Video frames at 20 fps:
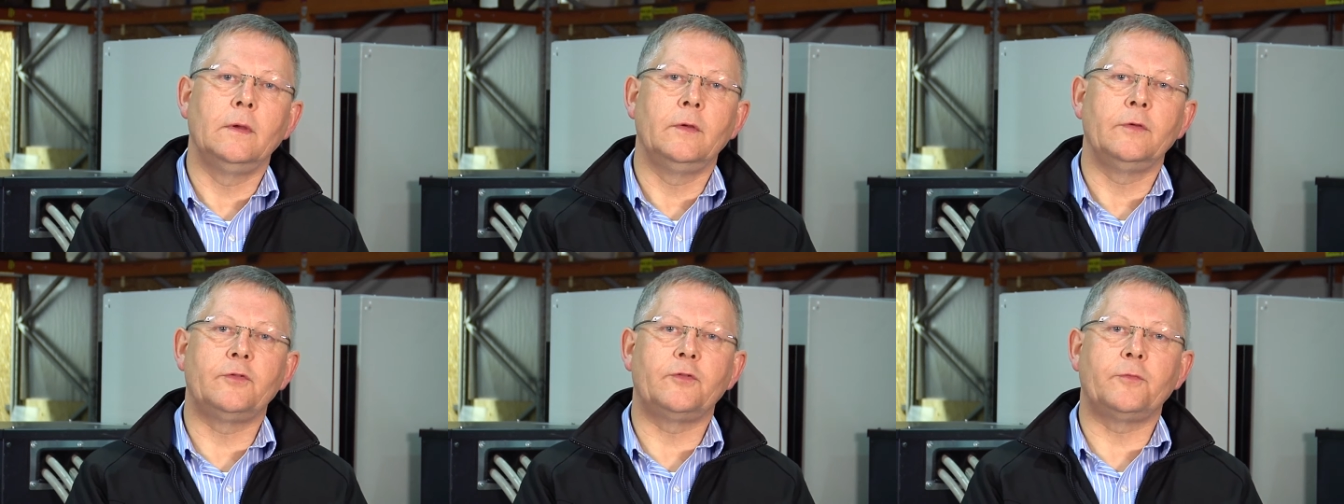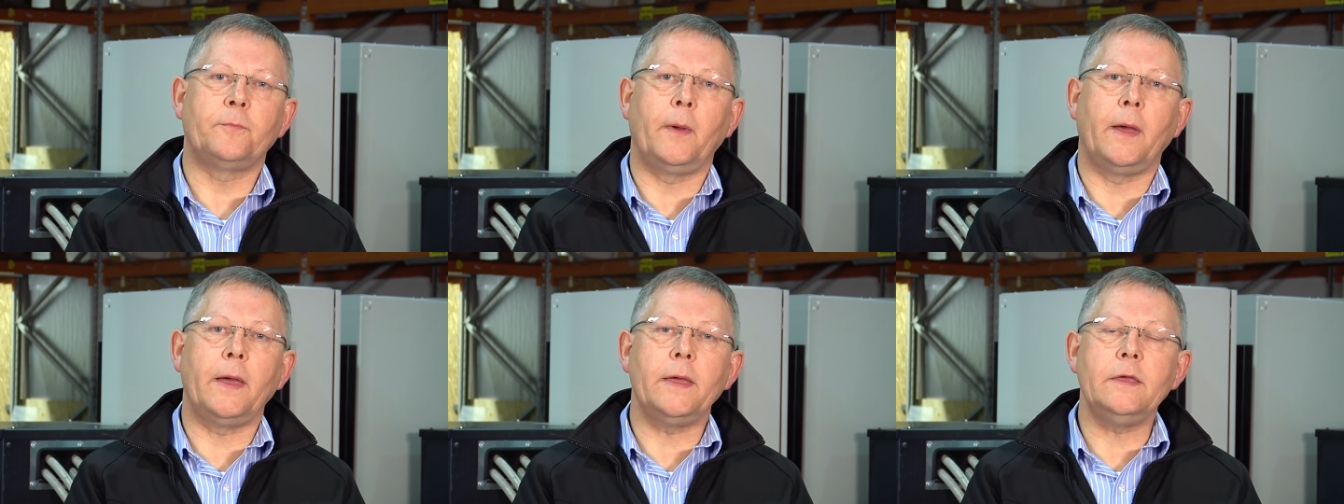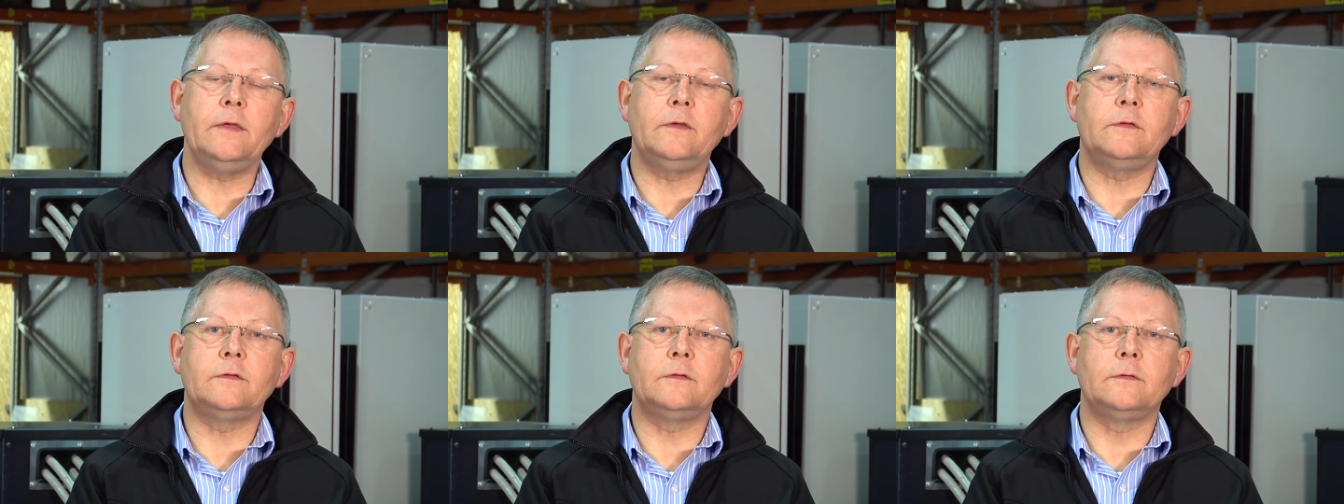
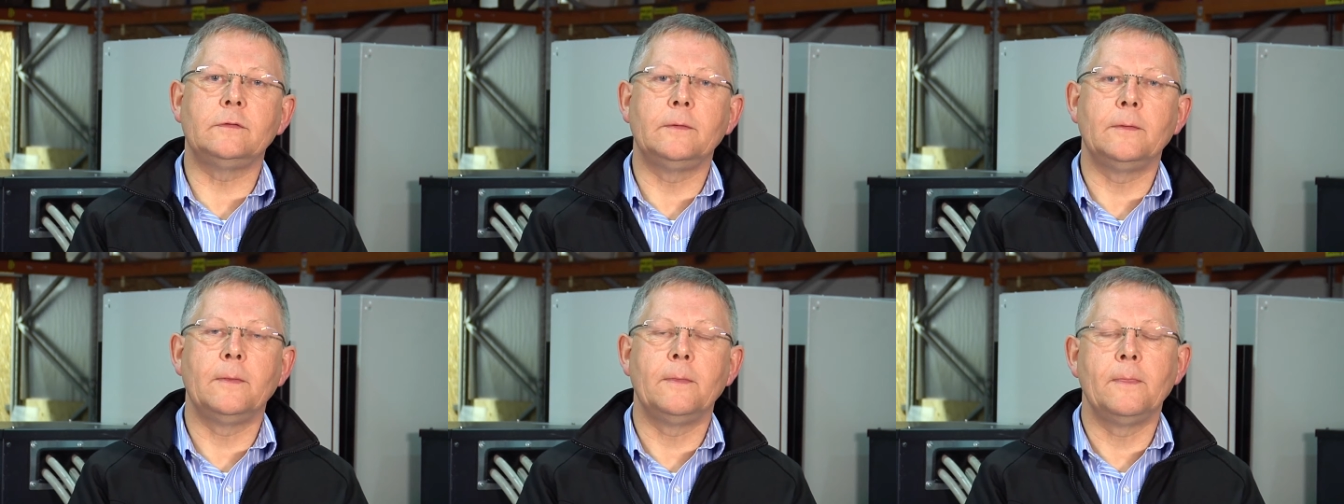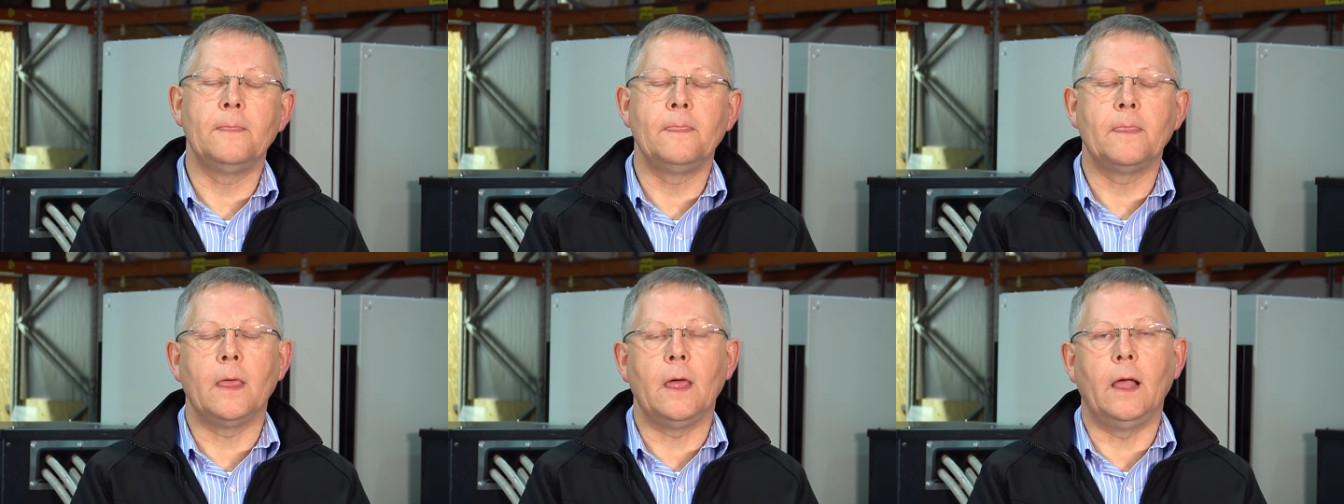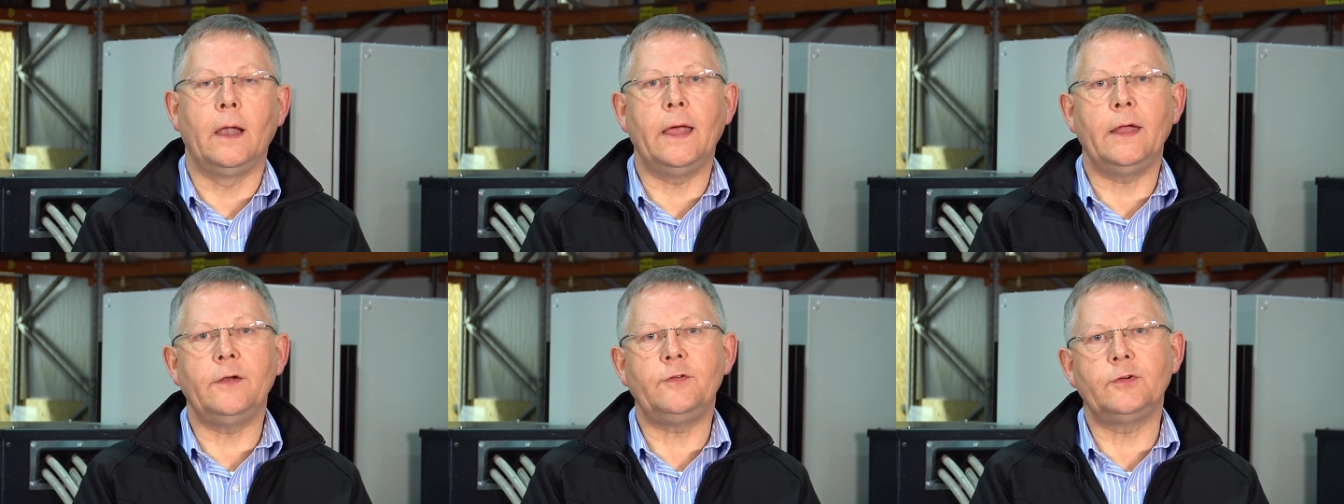space,
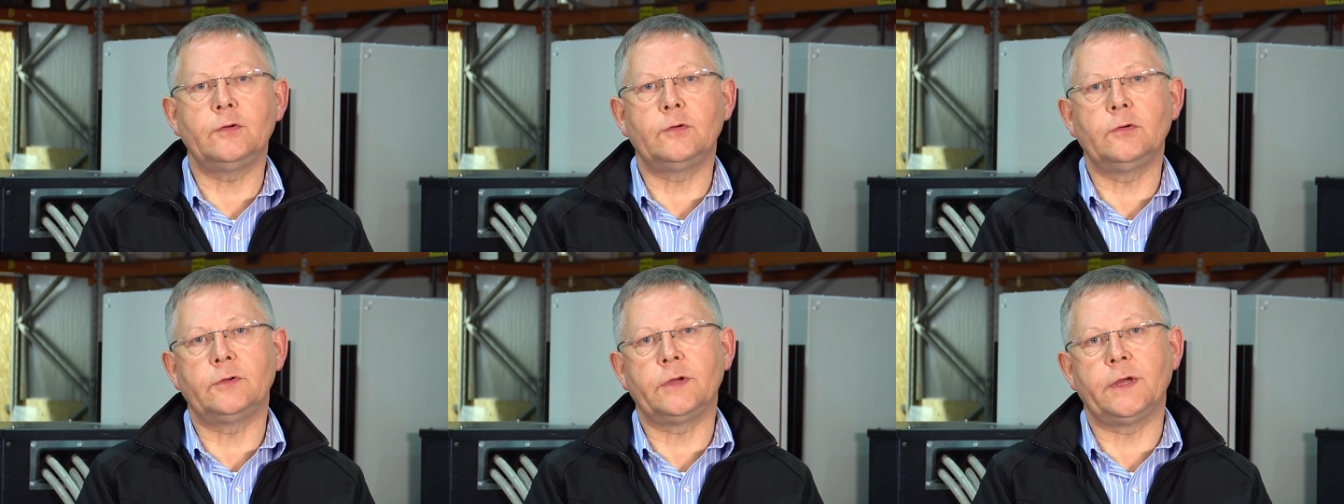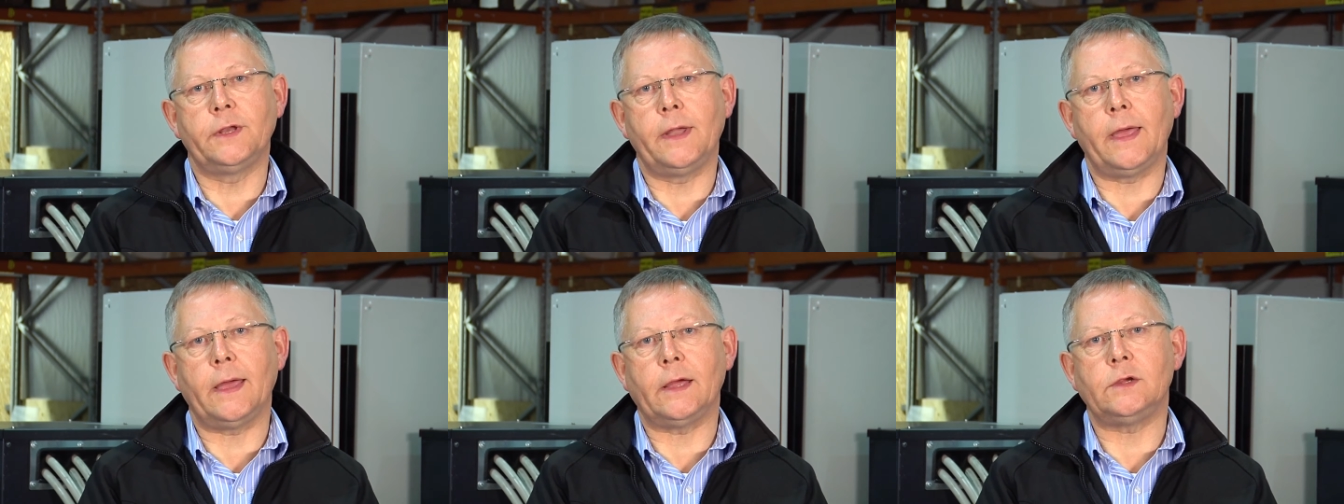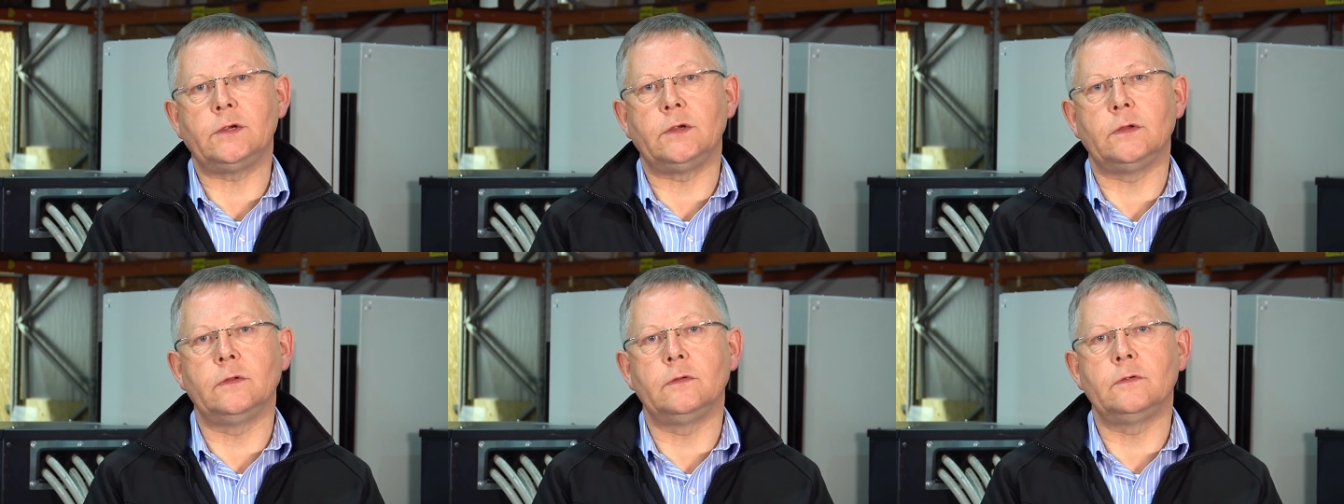electrical
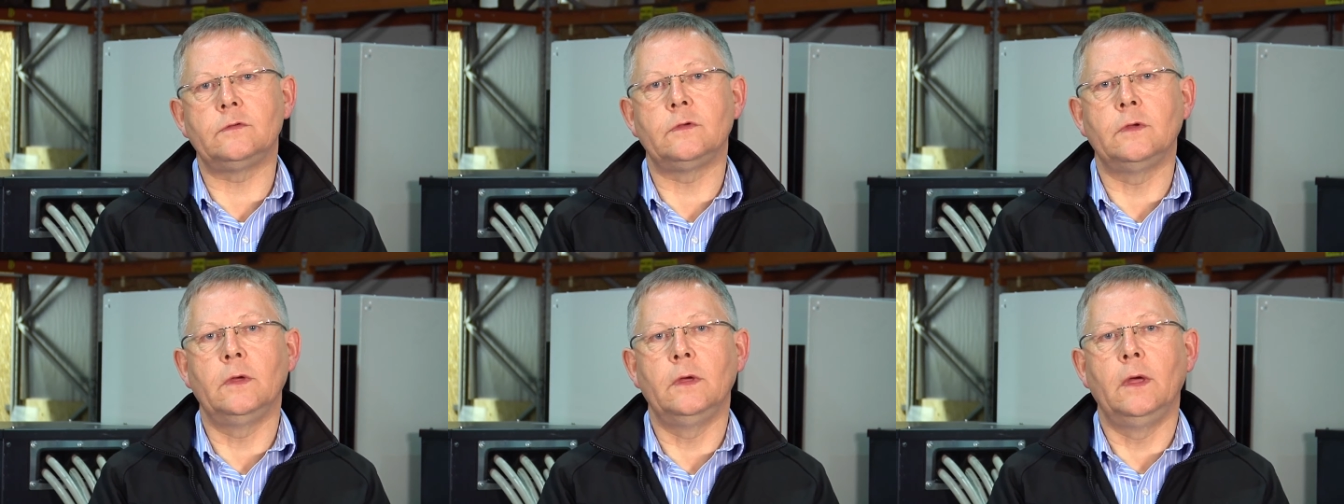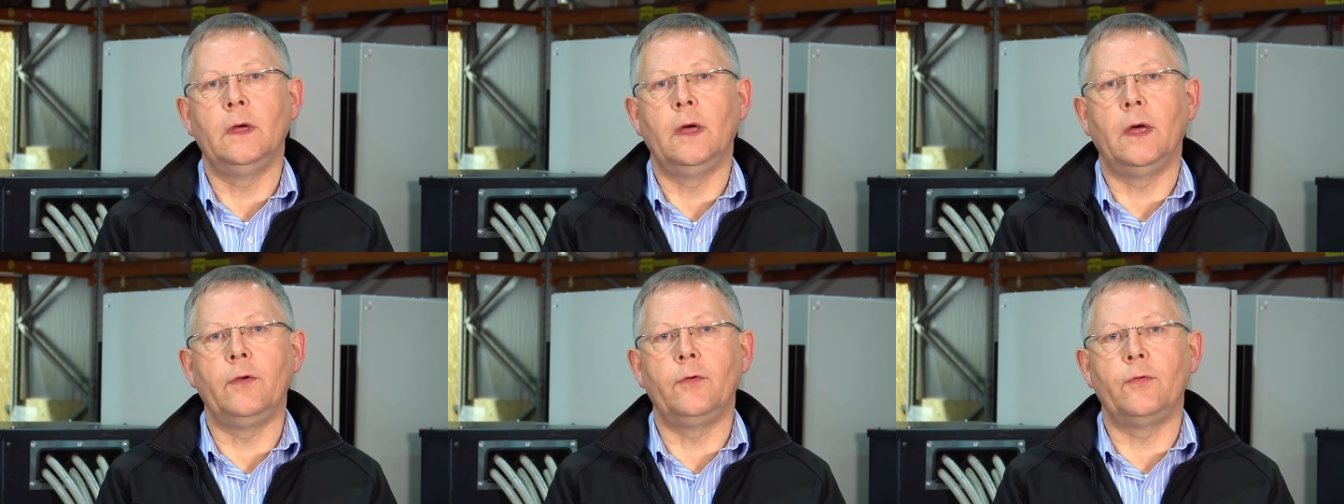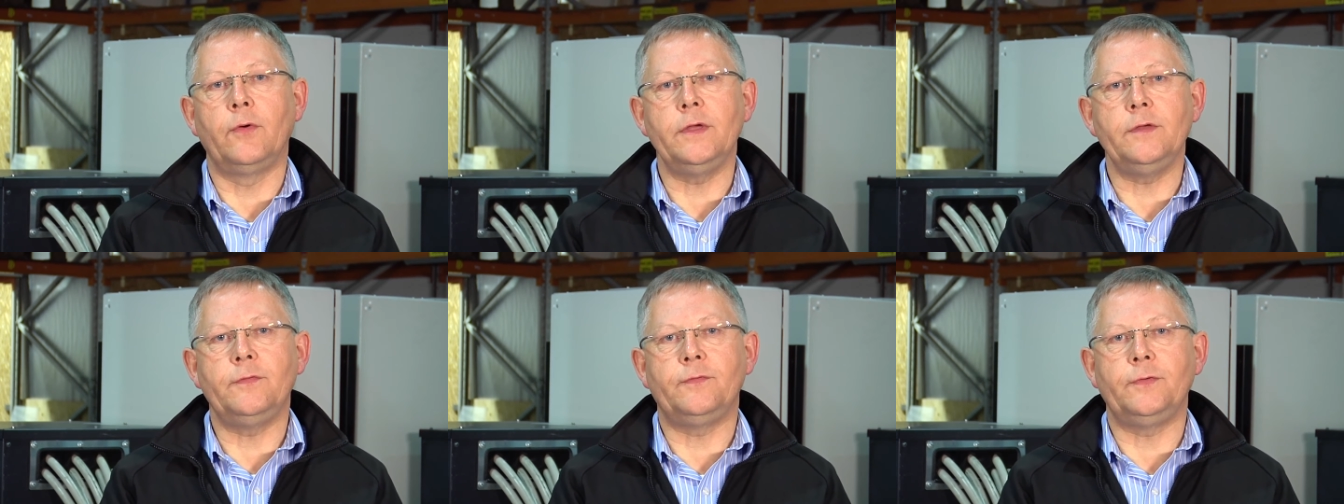connections and
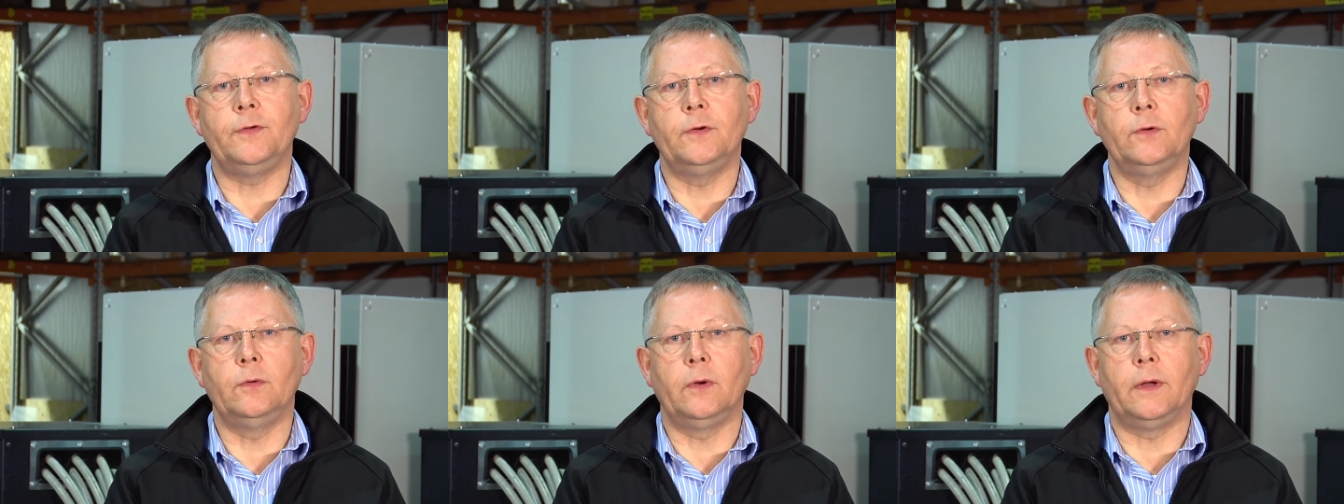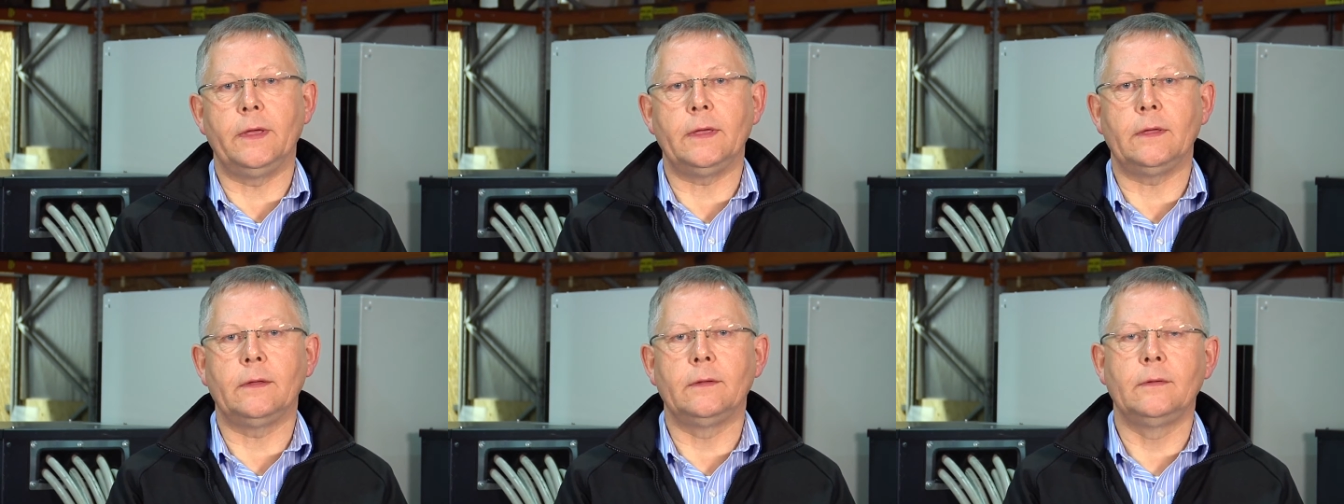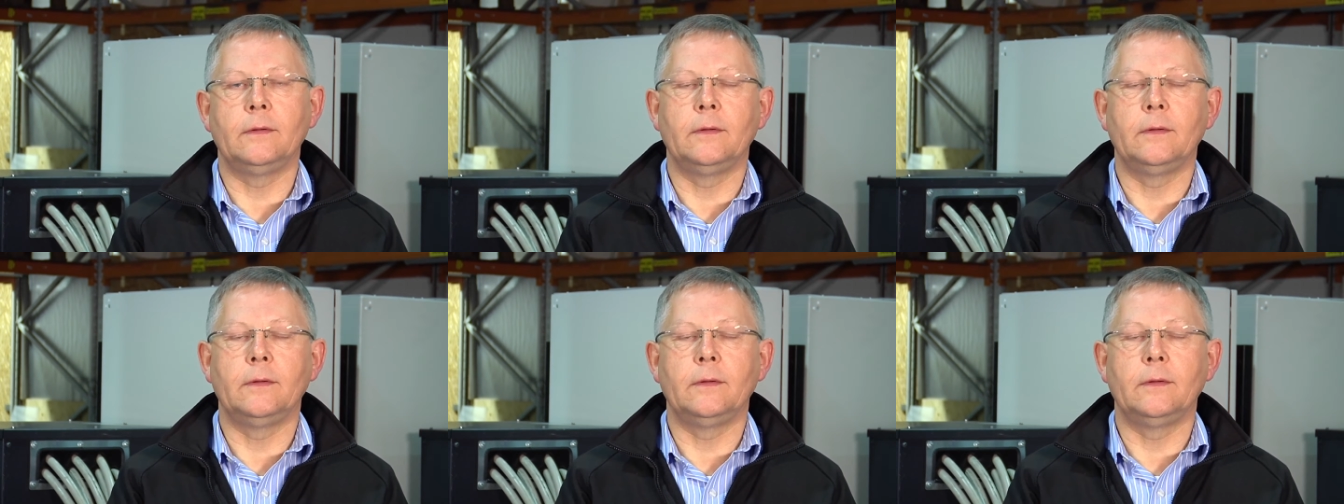refueling.